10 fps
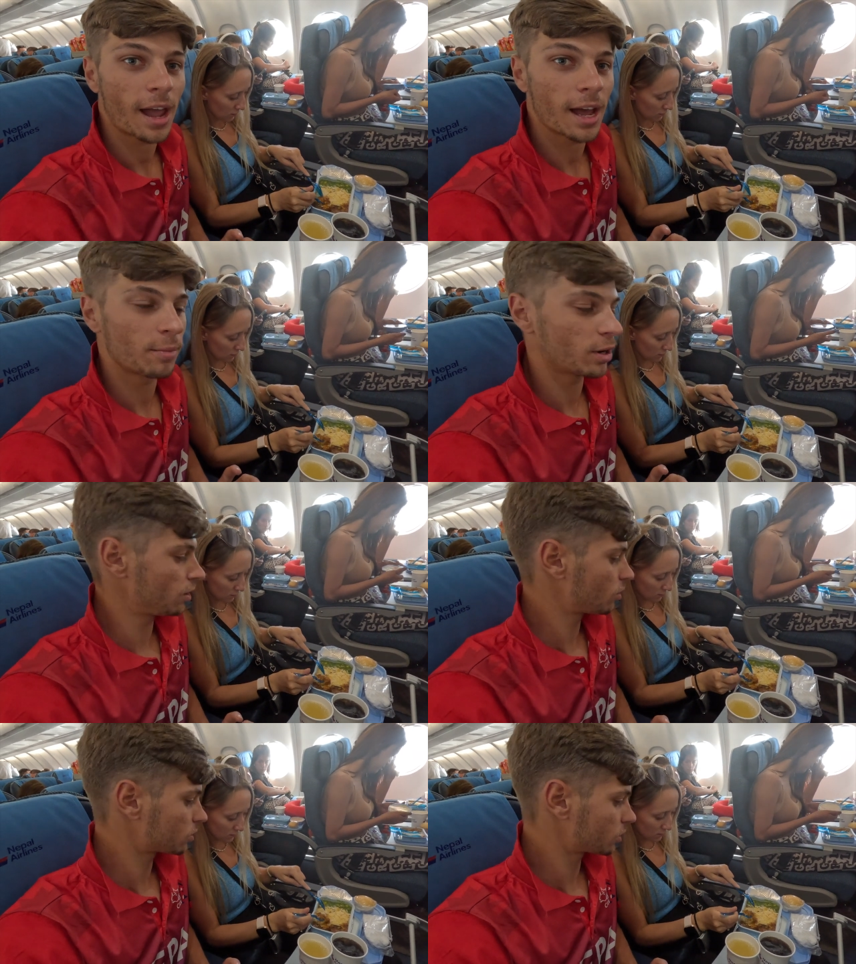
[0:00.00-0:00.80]
Speaker 1: Uh, but
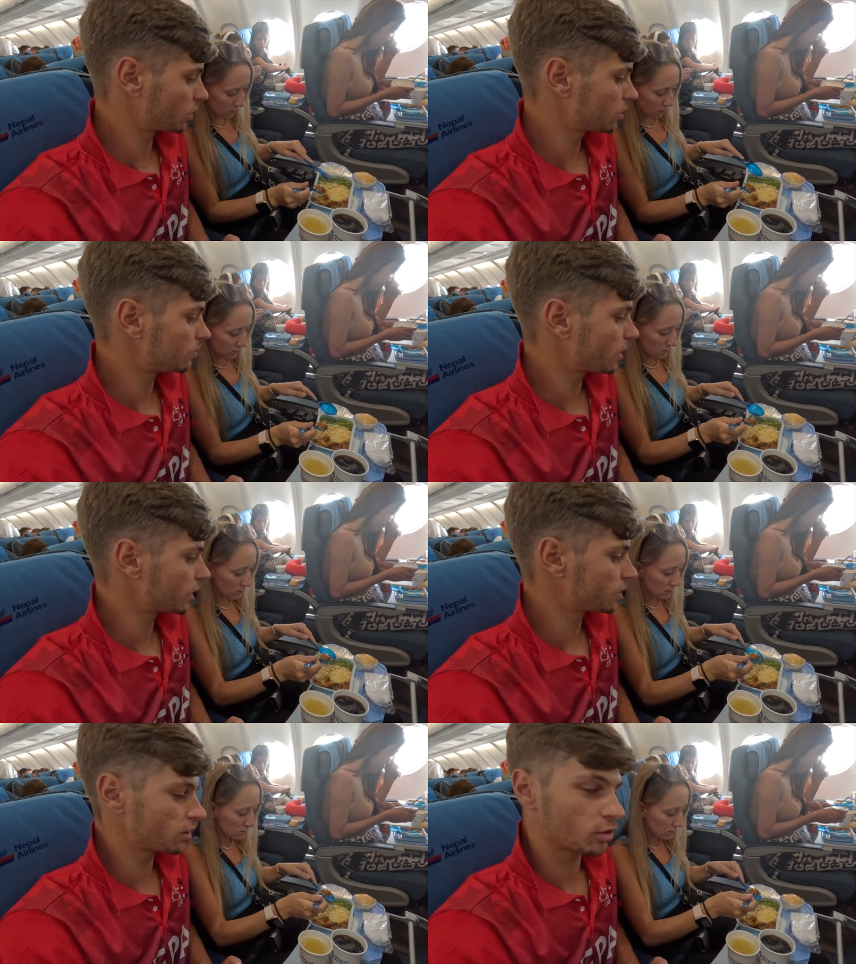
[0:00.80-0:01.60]
it looks good.
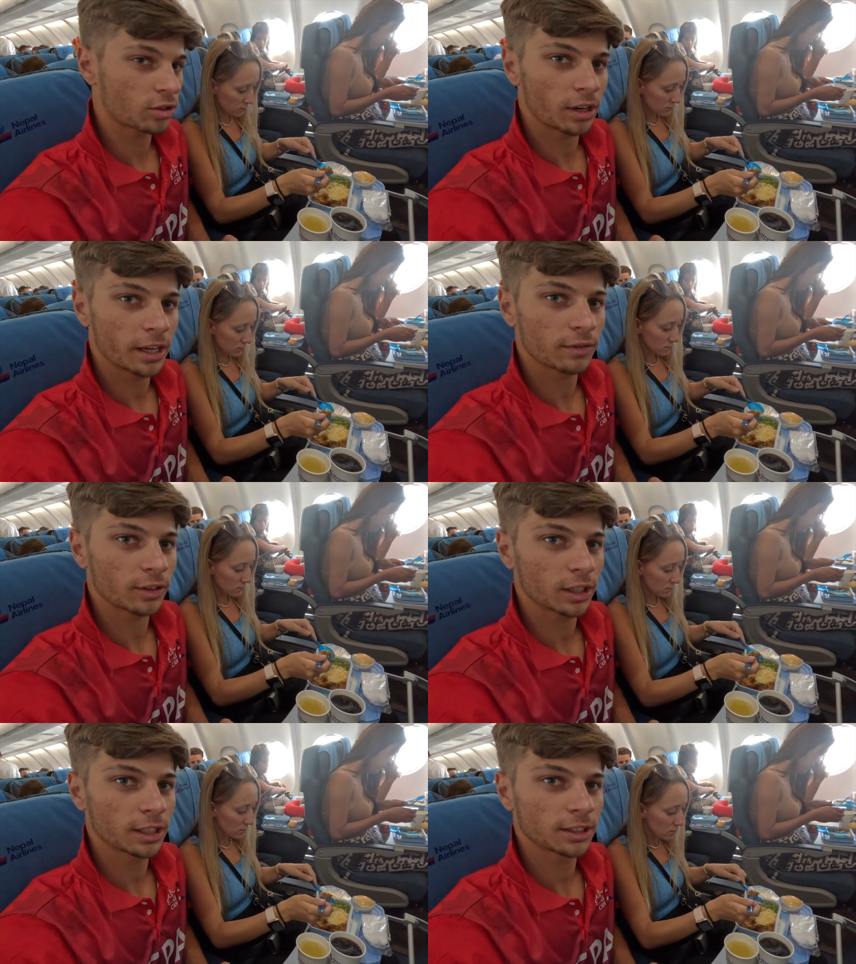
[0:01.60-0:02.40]
Andy's going to try it
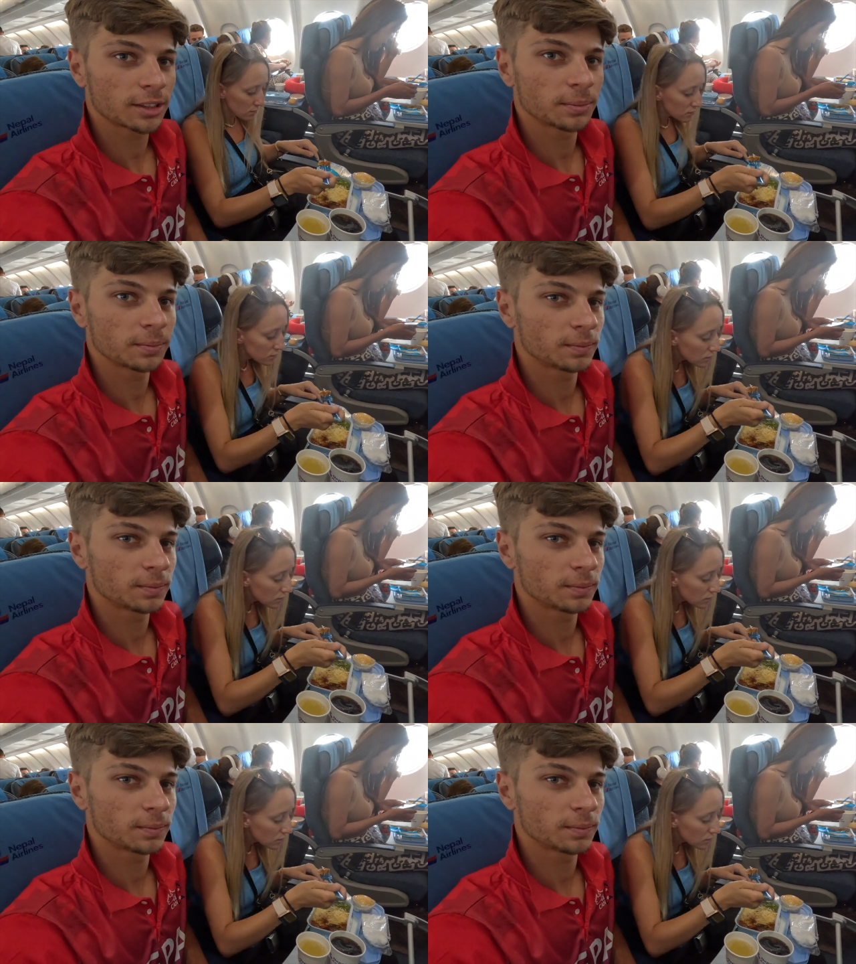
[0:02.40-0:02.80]
first.